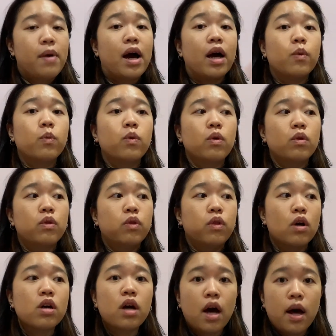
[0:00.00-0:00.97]
I will
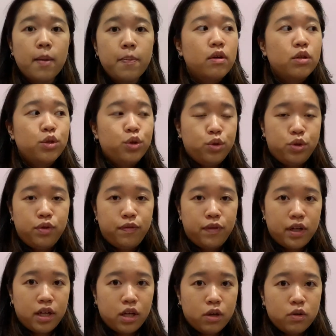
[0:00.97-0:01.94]
look up YouTube
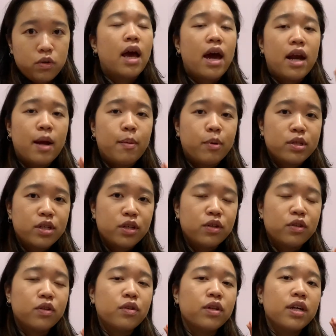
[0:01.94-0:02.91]
videos, and I
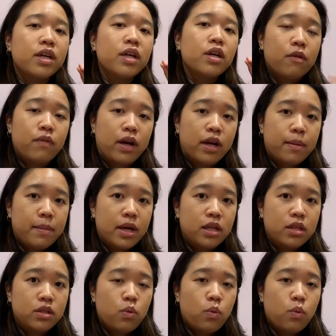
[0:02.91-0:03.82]
particularly recommend